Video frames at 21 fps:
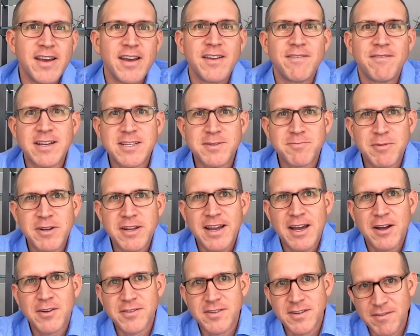investment
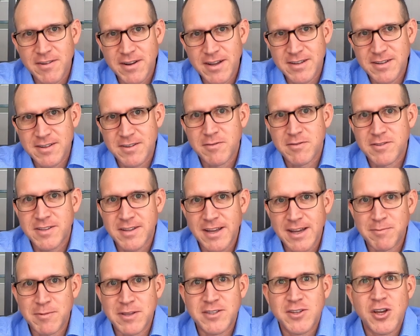account dividend
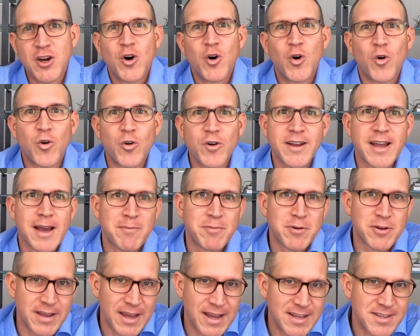statements or
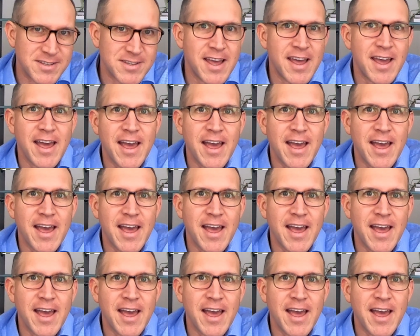capital gains,